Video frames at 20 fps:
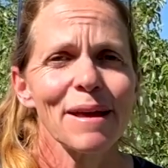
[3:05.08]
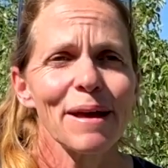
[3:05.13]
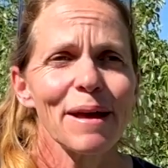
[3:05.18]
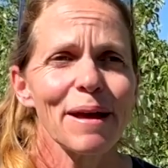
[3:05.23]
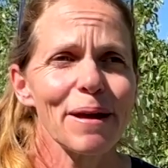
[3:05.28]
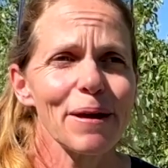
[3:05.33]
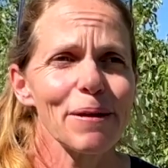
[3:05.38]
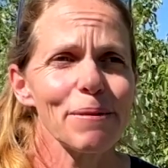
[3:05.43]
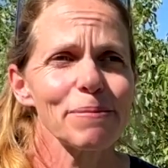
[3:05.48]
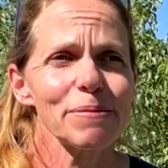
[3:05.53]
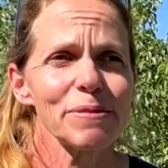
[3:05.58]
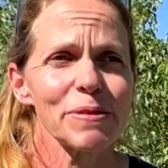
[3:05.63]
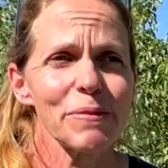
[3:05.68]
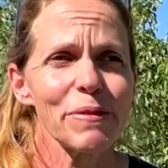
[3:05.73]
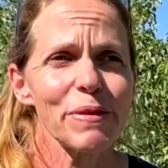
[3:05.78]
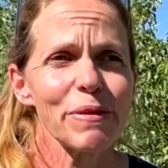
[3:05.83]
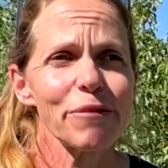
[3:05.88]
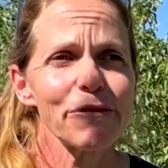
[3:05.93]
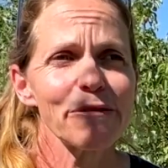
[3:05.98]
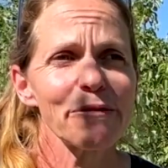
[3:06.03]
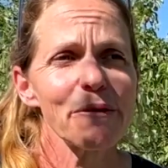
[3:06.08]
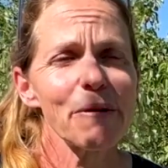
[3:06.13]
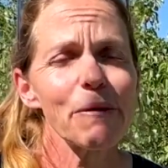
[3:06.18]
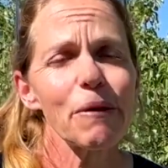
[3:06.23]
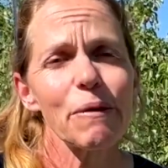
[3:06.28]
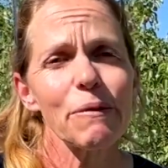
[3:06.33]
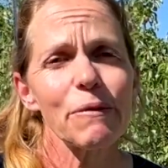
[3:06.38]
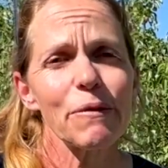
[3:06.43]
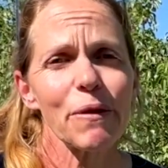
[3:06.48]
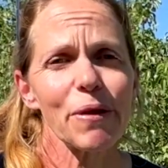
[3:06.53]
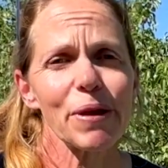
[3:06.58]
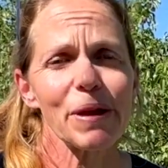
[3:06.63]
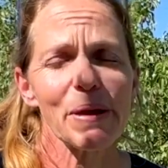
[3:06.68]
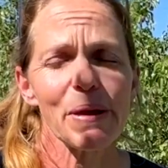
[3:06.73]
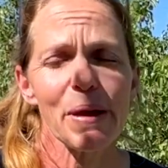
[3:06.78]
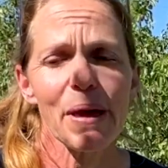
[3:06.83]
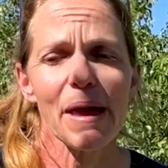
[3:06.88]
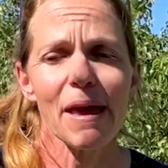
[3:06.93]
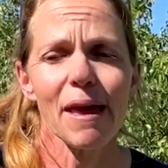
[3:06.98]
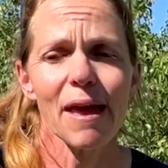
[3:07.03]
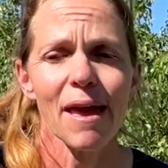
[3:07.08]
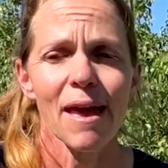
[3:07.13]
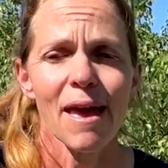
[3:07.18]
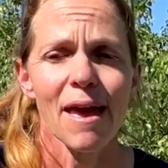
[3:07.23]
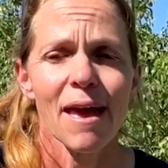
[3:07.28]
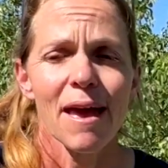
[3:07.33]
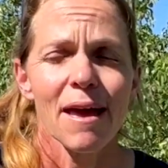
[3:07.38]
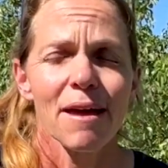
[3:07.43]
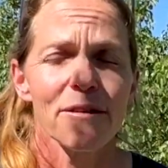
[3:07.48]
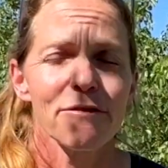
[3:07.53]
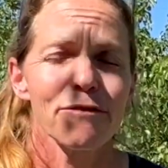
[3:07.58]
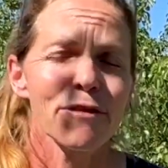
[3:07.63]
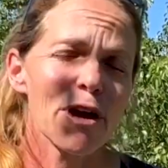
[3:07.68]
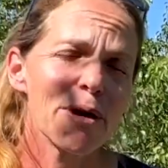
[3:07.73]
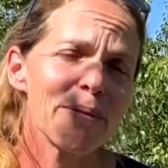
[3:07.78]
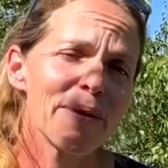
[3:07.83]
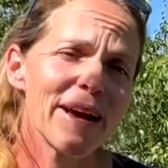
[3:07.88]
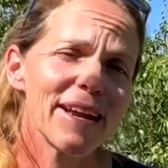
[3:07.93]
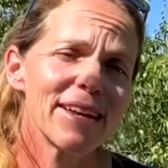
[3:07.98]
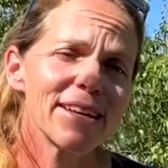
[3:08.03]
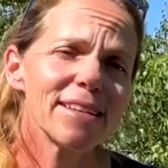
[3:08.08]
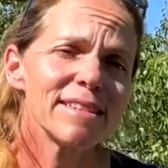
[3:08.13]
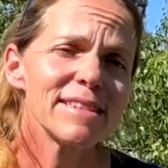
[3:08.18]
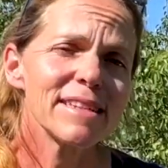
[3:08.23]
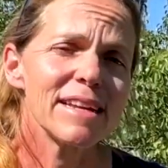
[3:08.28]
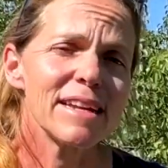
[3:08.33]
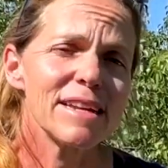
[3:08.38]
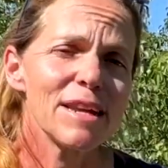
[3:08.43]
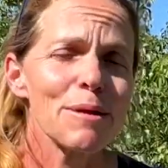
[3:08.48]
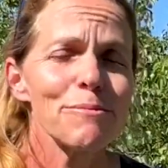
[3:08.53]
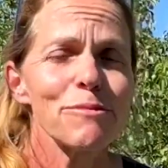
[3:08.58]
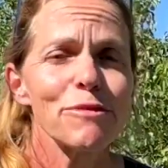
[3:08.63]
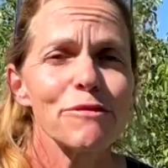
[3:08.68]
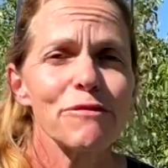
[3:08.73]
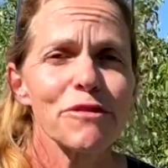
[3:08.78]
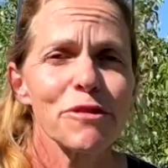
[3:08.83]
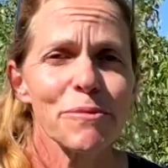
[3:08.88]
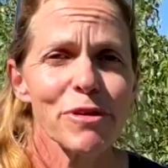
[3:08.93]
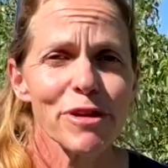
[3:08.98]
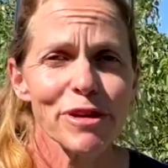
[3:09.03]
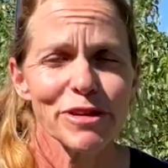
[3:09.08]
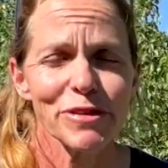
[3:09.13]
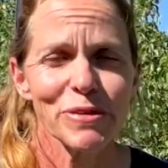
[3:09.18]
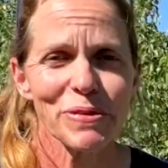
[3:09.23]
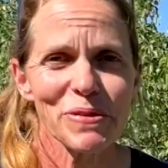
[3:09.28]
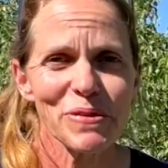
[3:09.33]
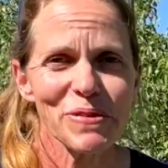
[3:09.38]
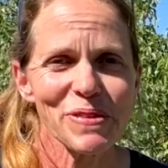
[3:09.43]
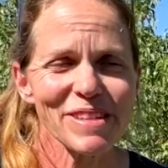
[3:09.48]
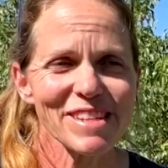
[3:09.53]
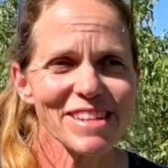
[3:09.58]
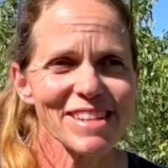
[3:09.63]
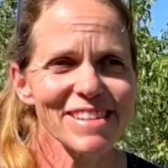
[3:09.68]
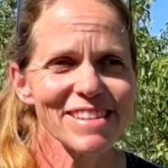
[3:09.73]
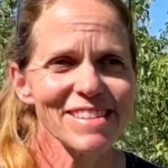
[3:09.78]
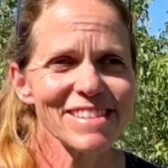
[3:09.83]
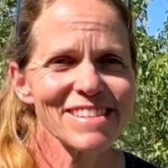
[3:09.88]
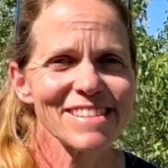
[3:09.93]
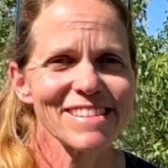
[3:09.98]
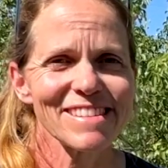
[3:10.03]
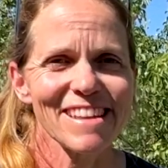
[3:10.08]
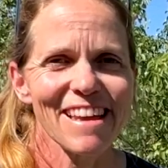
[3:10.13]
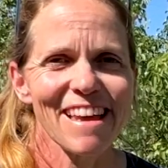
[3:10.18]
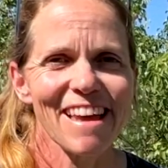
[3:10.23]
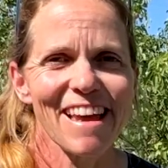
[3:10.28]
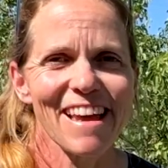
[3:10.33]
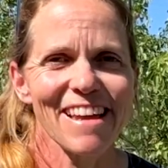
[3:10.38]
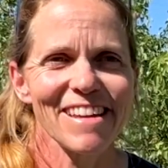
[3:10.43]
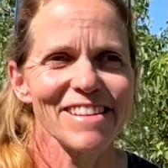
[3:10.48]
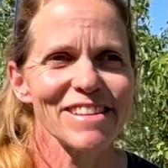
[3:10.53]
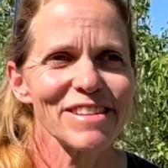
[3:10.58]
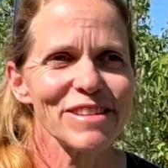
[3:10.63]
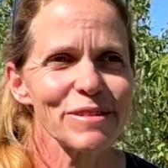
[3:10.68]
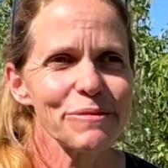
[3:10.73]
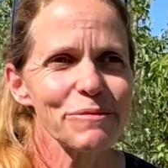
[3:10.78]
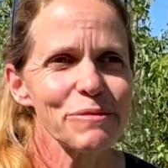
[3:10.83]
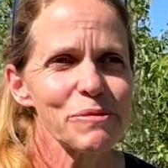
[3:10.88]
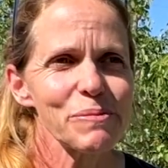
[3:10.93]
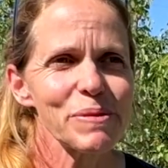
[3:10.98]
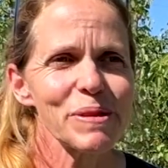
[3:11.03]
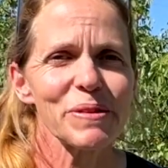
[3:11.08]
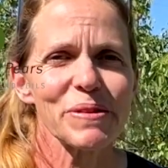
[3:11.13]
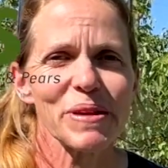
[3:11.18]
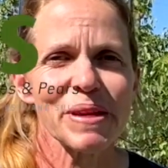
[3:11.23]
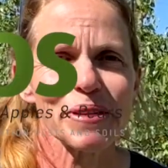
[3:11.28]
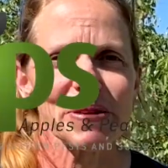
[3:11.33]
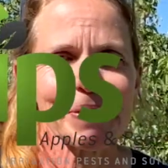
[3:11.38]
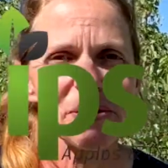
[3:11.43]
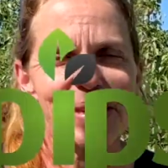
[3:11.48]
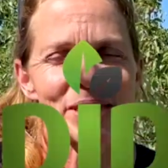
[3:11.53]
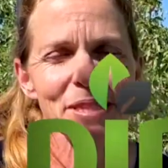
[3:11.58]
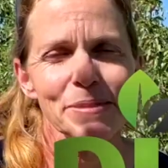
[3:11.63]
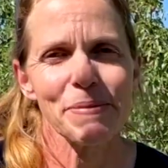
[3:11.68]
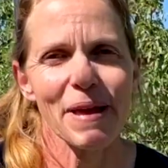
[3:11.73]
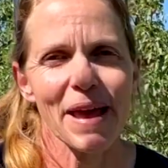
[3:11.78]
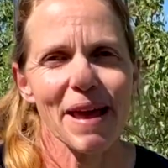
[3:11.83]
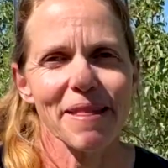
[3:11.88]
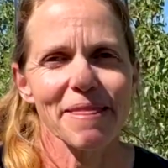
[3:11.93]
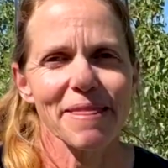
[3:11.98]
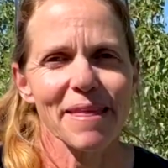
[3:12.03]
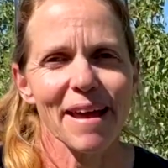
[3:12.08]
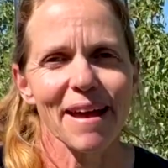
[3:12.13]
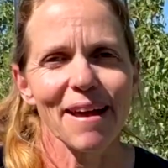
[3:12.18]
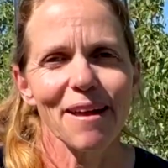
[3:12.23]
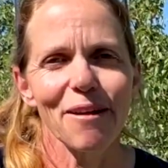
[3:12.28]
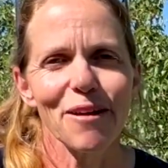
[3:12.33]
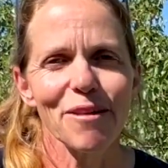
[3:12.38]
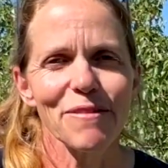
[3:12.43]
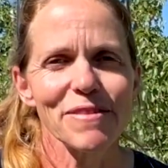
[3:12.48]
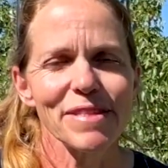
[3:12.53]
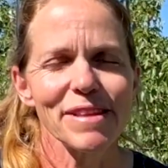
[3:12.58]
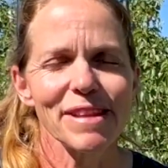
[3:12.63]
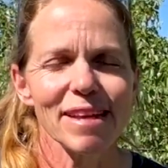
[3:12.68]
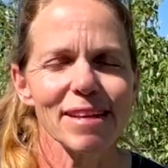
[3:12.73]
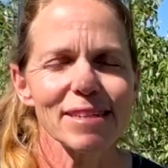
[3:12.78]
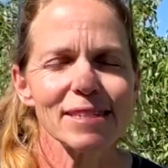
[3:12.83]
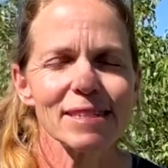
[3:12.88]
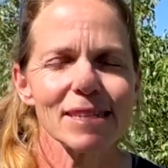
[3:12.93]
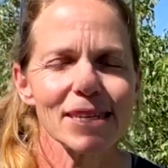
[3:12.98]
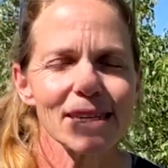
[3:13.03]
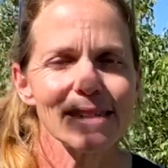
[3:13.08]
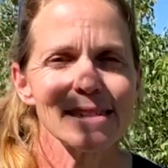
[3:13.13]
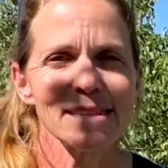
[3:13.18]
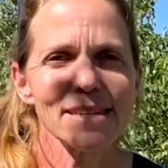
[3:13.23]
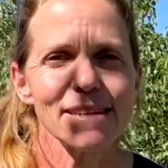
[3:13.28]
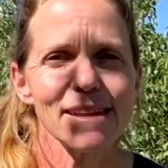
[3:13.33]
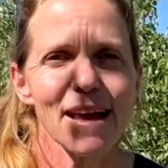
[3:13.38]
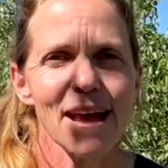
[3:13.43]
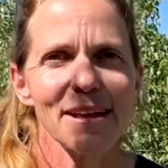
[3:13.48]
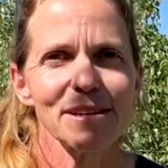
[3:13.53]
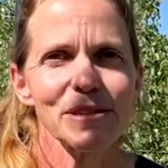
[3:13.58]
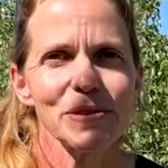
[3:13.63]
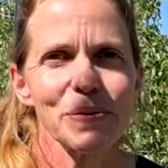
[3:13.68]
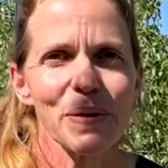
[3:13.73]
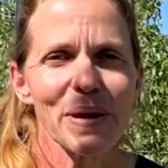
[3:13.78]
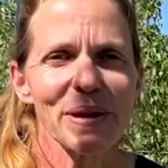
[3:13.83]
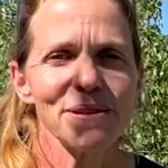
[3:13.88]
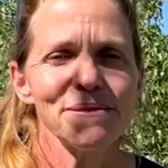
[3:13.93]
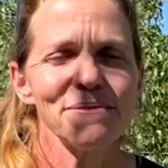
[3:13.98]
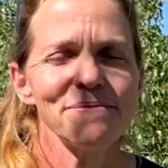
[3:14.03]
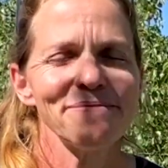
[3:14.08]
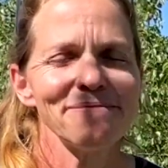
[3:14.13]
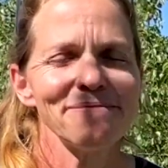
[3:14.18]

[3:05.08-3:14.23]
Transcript: So we've got flow meters in a number of commercial orchards, and we'll be looking to expand that over the next season as well.